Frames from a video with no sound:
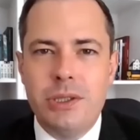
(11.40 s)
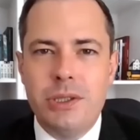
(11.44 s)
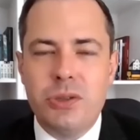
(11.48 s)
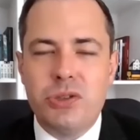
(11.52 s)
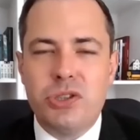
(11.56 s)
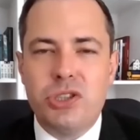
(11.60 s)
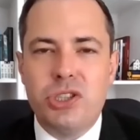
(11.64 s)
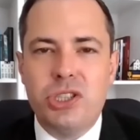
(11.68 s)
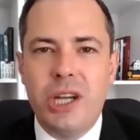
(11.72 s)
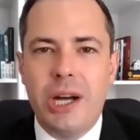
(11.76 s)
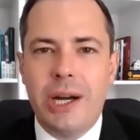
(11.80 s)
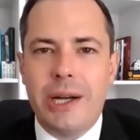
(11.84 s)
So,
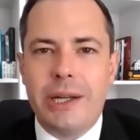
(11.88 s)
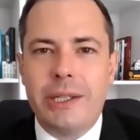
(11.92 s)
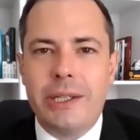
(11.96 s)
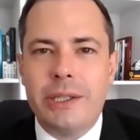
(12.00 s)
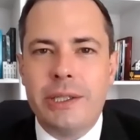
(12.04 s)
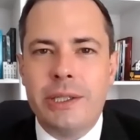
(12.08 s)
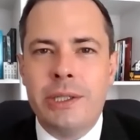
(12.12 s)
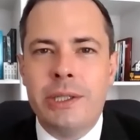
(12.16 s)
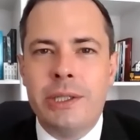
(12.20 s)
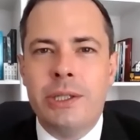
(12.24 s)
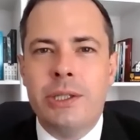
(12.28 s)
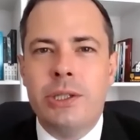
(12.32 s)
Chuck,
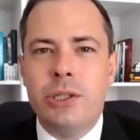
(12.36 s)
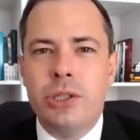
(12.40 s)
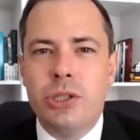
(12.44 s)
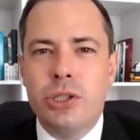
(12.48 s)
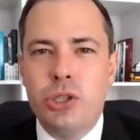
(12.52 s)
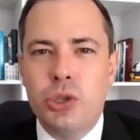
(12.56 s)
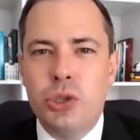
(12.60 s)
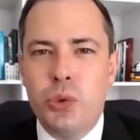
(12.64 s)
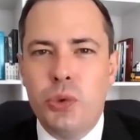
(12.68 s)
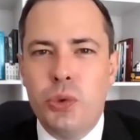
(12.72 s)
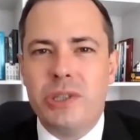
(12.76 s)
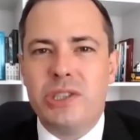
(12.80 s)

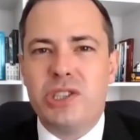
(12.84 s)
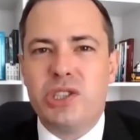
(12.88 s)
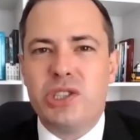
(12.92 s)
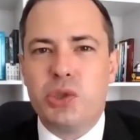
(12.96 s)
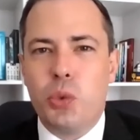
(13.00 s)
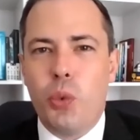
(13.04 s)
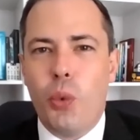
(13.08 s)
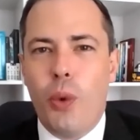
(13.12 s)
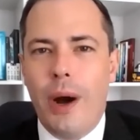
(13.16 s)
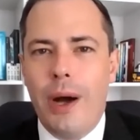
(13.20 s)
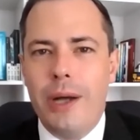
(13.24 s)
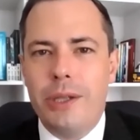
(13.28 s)
you were a
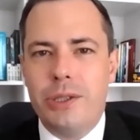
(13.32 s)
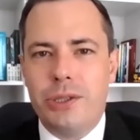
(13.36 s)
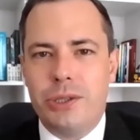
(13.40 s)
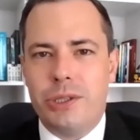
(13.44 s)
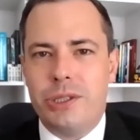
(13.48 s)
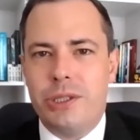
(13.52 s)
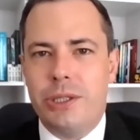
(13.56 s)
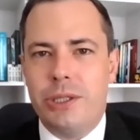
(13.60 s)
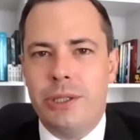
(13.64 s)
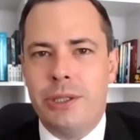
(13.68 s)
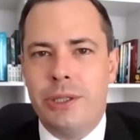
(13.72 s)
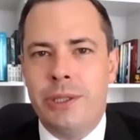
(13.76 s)

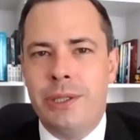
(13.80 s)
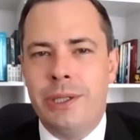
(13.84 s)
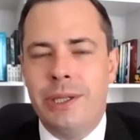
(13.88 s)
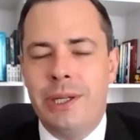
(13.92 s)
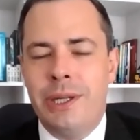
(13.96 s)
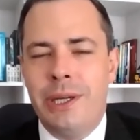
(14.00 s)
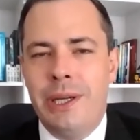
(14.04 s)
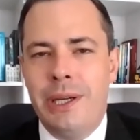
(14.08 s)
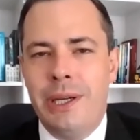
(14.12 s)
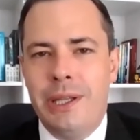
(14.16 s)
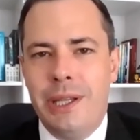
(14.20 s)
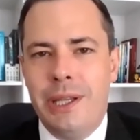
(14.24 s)
squadron leader
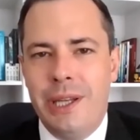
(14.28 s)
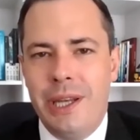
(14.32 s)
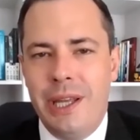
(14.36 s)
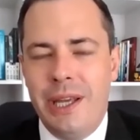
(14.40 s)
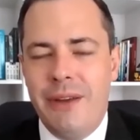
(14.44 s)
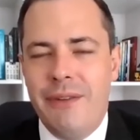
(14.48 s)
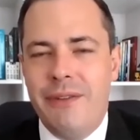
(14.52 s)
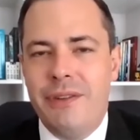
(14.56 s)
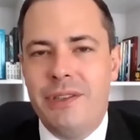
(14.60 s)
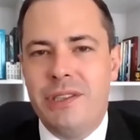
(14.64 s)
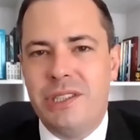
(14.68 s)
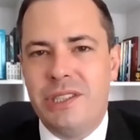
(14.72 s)
in the
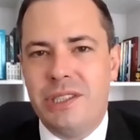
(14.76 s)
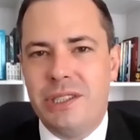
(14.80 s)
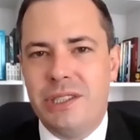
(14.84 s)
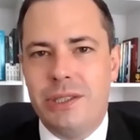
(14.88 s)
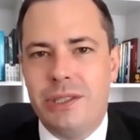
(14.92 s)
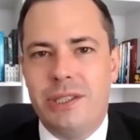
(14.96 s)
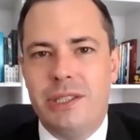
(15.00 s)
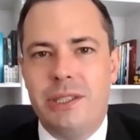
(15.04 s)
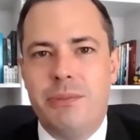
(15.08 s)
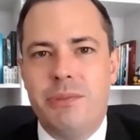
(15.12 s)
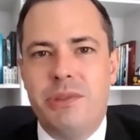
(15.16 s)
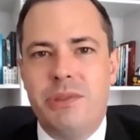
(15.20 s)
Navy's
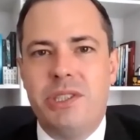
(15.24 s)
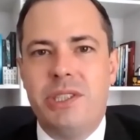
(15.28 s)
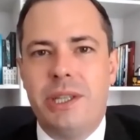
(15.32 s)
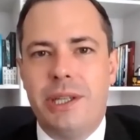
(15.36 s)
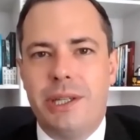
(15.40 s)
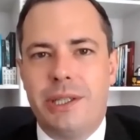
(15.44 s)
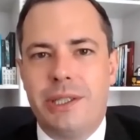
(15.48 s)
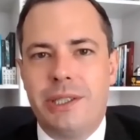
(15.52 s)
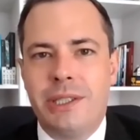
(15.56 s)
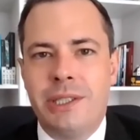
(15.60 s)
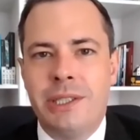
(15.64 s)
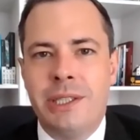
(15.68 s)
SEAL Team
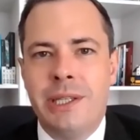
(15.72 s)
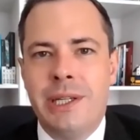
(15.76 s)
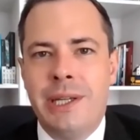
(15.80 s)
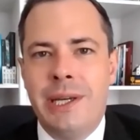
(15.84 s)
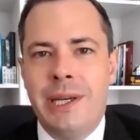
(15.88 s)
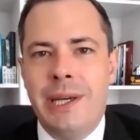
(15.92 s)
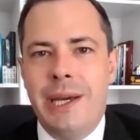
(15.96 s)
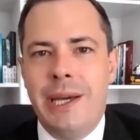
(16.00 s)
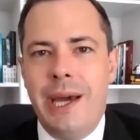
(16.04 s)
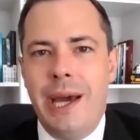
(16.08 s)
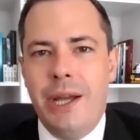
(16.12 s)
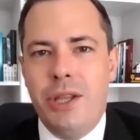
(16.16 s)
6,
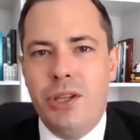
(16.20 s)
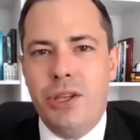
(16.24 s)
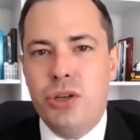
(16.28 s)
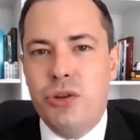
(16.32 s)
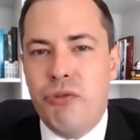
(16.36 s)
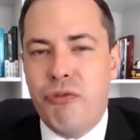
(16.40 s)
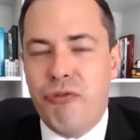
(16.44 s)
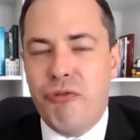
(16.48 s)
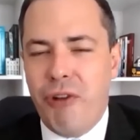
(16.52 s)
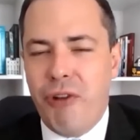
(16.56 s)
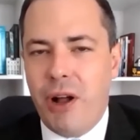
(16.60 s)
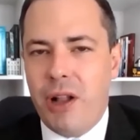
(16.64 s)
and
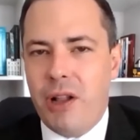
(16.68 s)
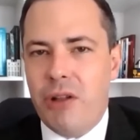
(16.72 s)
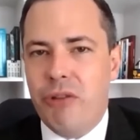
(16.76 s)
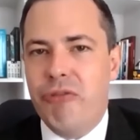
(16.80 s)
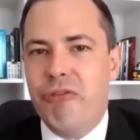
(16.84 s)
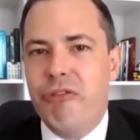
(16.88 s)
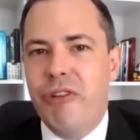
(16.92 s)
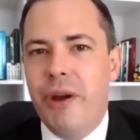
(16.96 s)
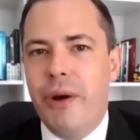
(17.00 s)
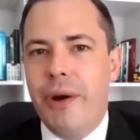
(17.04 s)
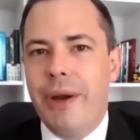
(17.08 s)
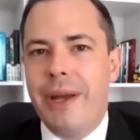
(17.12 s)
you
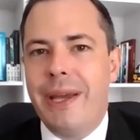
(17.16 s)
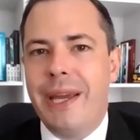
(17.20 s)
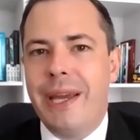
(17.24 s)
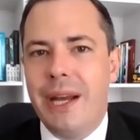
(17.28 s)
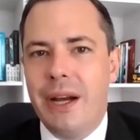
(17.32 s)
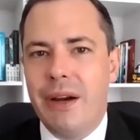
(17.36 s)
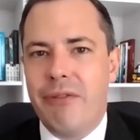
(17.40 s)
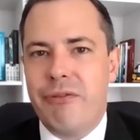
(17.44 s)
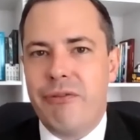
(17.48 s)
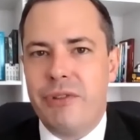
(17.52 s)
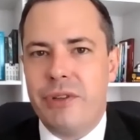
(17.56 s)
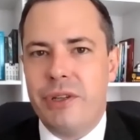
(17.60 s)
follow very
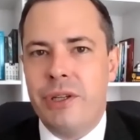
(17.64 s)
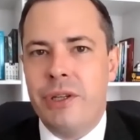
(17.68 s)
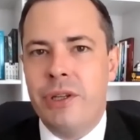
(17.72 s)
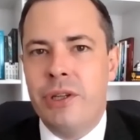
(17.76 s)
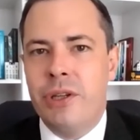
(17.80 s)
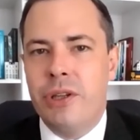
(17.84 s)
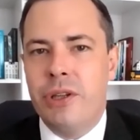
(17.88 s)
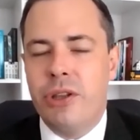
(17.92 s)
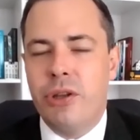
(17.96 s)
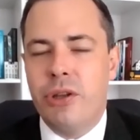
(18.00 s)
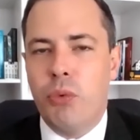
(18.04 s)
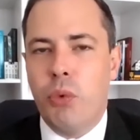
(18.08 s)
carefully
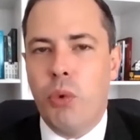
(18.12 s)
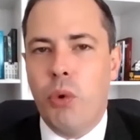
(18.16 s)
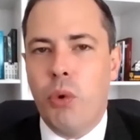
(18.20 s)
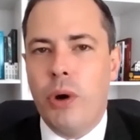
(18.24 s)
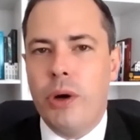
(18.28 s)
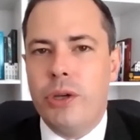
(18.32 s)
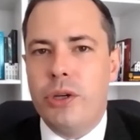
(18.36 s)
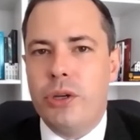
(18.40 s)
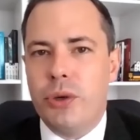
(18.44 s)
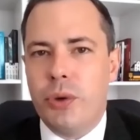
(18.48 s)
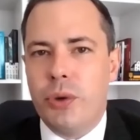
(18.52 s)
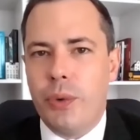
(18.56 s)
the
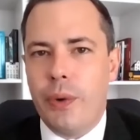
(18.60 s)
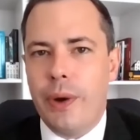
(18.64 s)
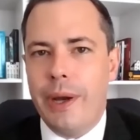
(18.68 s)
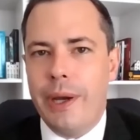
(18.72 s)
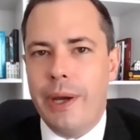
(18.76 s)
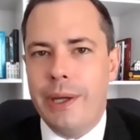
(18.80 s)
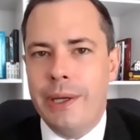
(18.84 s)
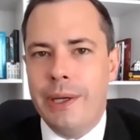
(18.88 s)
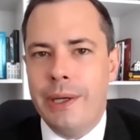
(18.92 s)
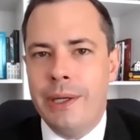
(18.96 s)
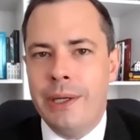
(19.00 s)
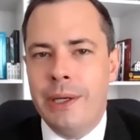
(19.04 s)
war in
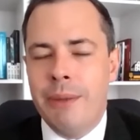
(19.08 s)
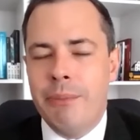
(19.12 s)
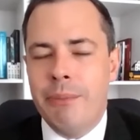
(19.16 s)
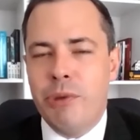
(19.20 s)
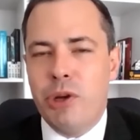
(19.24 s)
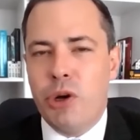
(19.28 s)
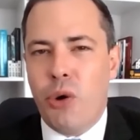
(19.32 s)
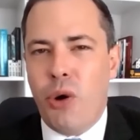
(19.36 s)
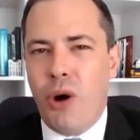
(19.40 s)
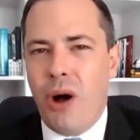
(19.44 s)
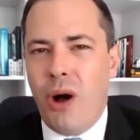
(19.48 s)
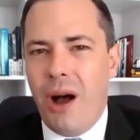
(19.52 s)
Ukraine.
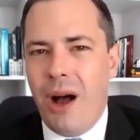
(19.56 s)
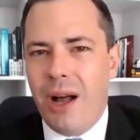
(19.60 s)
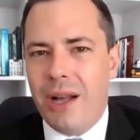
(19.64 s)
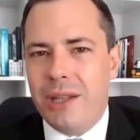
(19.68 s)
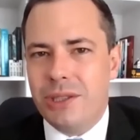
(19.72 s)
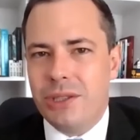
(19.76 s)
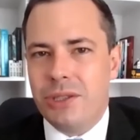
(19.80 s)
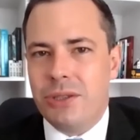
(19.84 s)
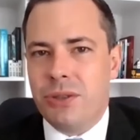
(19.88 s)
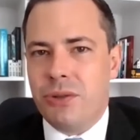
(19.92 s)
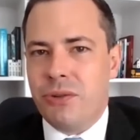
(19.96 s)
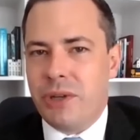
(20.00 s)
But you're
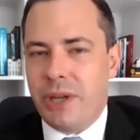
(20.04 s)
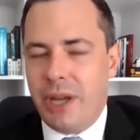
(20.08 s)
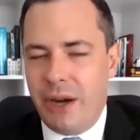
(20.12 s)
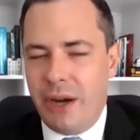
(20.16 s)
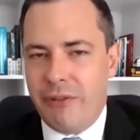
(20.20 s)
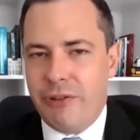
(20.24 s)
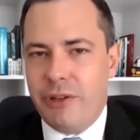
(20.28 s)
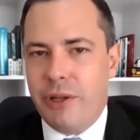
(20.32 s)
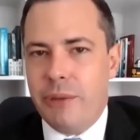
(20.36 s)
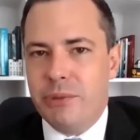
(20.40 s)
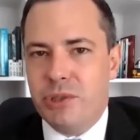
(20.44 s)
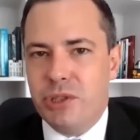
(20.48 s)
also
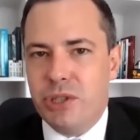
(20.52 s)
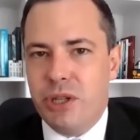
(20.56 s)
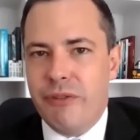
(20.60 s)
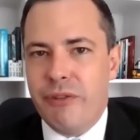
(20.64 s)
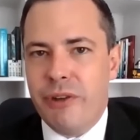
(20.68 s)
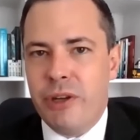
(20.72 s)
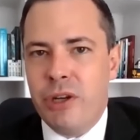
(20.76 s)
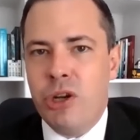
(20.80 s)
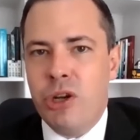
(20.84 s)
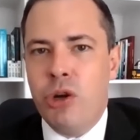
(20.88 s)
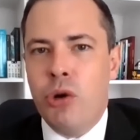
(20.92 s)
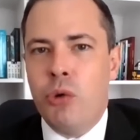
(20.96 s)
carefully
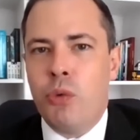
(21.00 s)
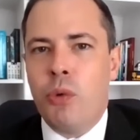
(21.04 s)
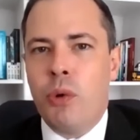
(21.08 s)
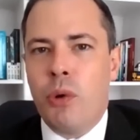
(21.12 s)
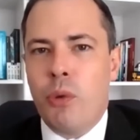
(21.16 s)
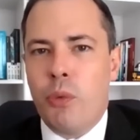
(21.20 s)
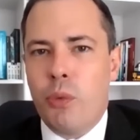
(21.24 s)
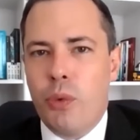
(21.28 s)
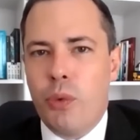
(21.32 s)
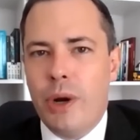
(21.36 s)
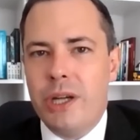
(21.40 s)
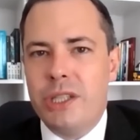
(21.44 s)
observing
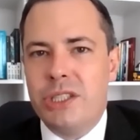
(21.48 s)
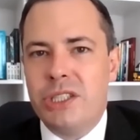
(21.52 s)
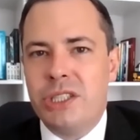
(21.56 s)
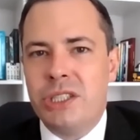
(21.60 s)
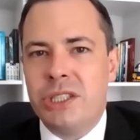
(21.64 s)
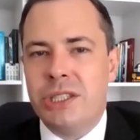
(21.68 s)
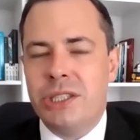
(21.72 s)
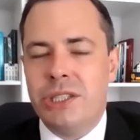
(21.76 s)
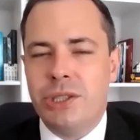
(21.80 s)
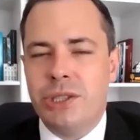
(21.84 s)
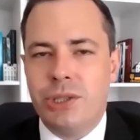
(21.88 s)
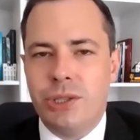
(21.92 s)
what
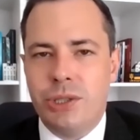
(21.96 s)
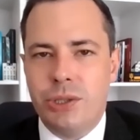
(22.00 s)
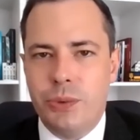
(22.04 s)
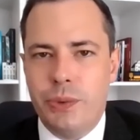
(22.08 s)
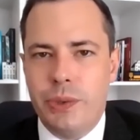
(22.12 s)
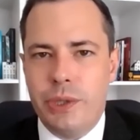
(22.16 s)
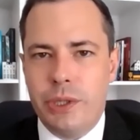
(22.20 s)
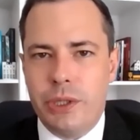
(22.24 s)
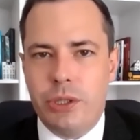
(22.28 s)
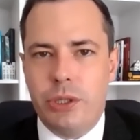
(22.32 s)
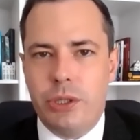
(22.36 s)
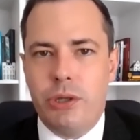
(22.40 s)
Russia is
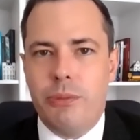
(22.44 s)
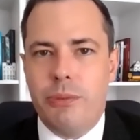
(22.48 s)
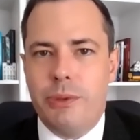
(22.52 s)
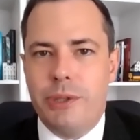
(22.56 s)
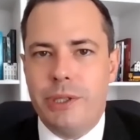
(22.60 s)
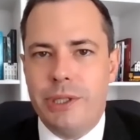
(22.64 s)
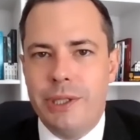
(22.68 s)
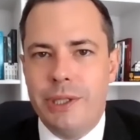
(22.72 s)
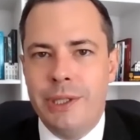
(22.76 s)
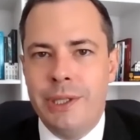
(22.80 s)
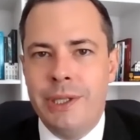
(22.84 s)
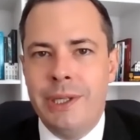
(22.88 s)
doing
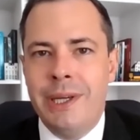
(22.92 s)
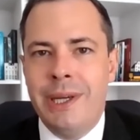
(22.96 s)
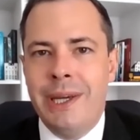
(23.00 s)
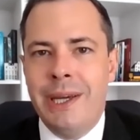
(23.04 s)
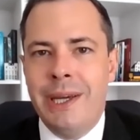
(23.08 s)
globally.